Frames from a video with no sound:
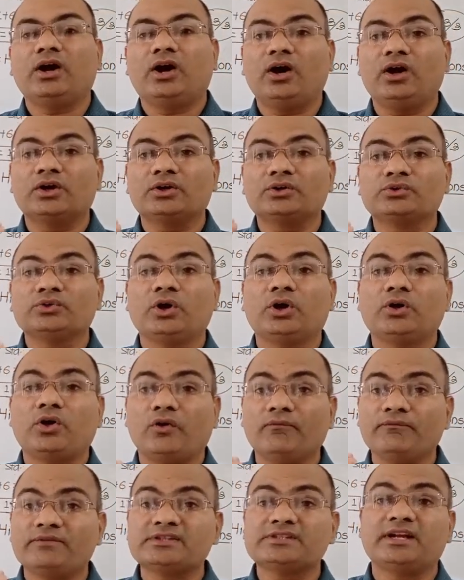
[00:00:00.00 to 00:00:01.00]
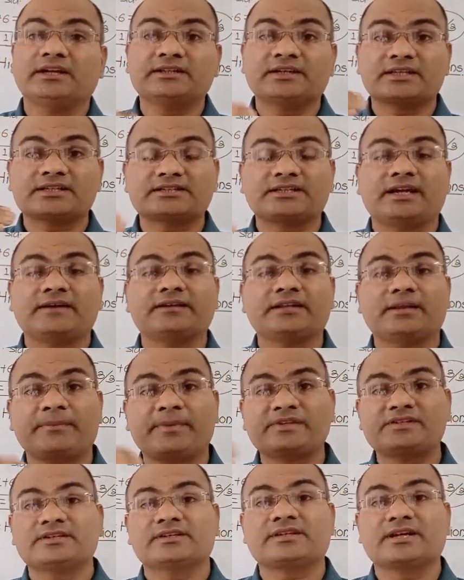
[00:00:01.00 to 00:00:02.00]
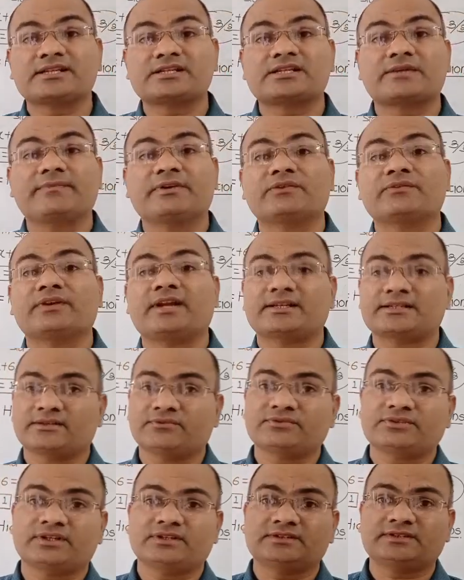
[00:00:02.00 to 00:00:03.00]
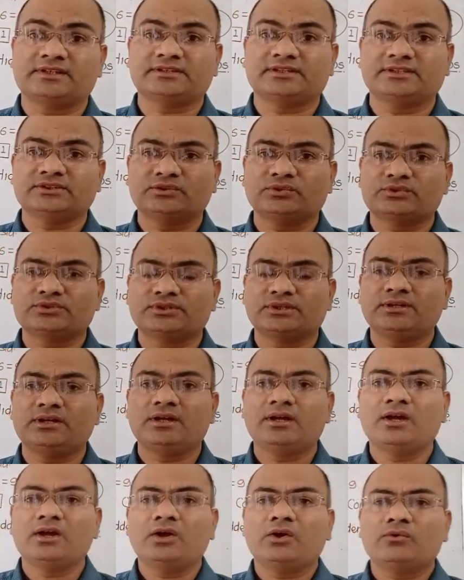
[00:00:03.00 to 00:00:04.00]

or you have obviously understand the basic concept between assumptions and conclusion.